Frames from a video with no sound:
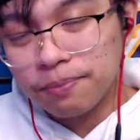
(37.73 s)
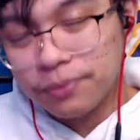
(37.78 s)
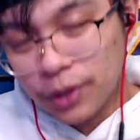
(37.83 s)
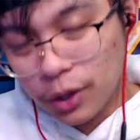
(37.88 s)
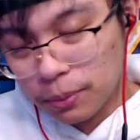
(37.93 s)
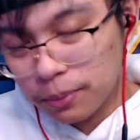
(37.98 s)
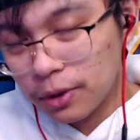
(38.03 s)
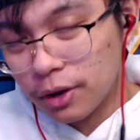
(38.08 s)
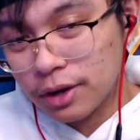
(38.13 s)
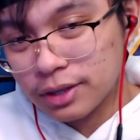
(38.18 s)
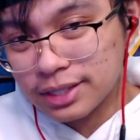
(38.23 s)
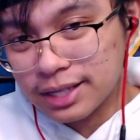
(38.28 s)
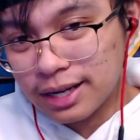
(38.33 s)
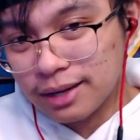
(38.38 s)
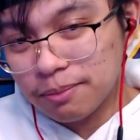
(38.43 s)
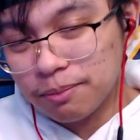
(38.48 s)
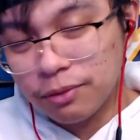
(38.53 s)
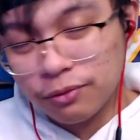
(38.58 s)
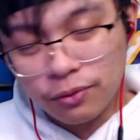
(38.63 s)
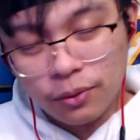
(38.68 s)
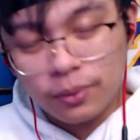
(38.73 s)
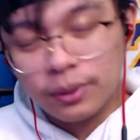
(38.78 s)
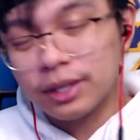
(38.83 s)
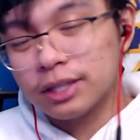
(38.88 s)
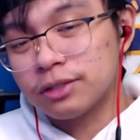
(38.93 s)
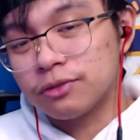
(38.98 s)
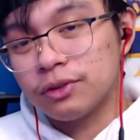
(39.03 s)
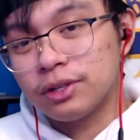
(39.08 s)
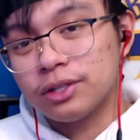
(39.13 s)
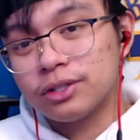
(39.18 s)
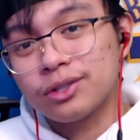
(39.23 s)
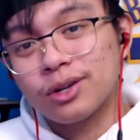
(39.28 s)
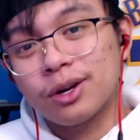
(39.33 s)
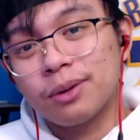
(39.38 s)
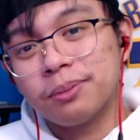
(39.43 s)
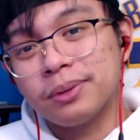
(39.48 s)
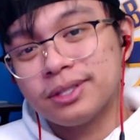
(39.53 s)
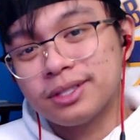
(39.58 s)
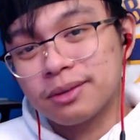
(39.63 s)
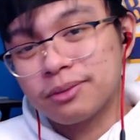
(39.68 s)
Hope you're excited. Before we get this video started,
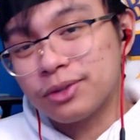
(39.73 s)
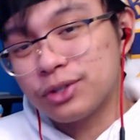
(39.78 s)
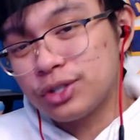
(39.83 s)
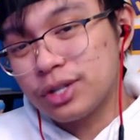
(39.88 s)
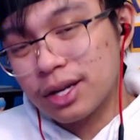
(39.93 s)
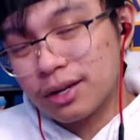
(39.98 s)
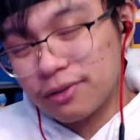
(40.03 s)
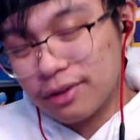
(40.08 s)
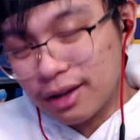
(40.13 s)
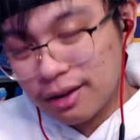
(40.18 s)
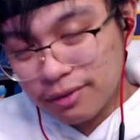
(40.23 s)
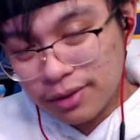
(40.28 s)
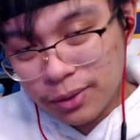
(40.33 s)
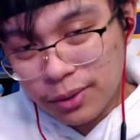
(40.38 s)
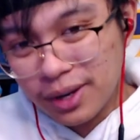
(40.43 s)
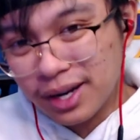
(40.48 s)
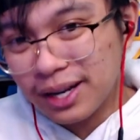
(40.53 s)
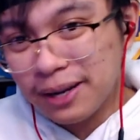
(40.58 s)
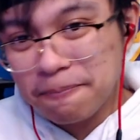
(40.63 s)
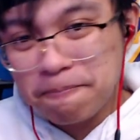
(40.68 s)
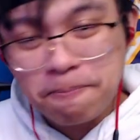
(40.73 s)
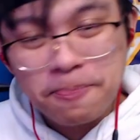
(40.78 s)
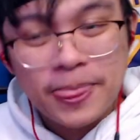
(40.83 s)
please sub this channel if you haven't already.